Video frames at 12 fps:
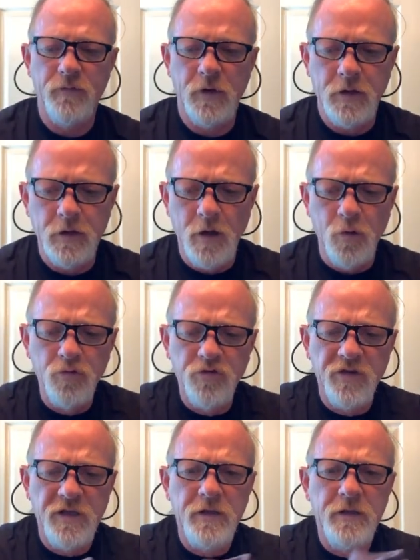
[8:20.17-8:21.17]

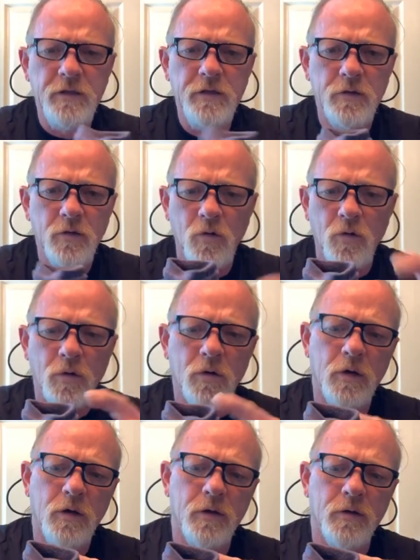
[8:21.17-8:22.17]
no-see
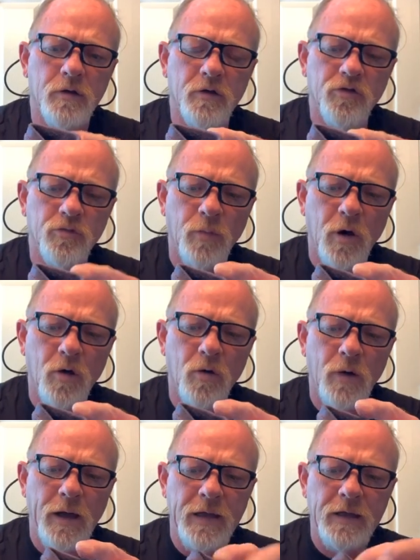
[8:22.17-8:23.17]
or a
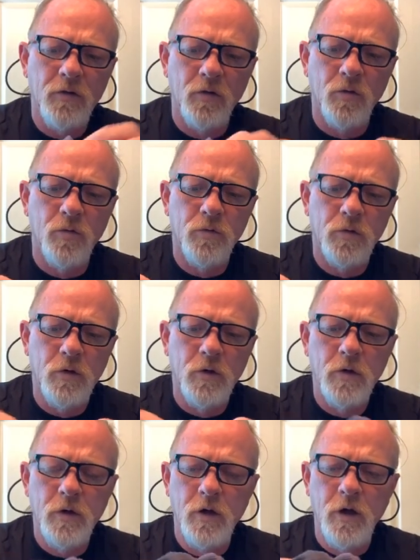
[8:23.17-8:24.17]
small ankle
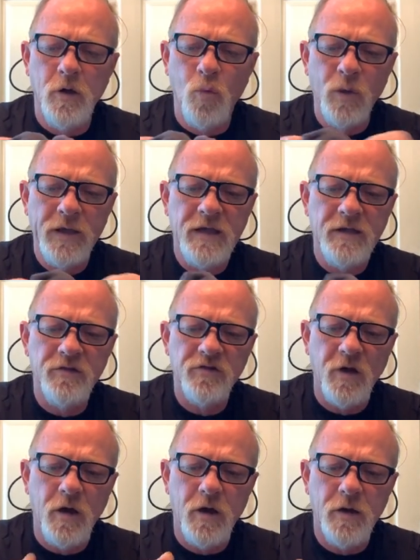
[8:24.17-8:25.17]
wicking
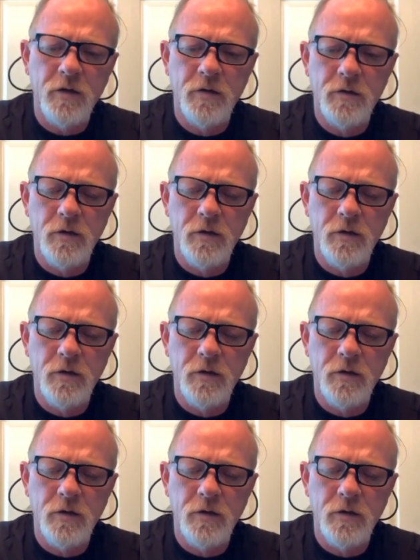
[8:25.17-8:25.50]
sock.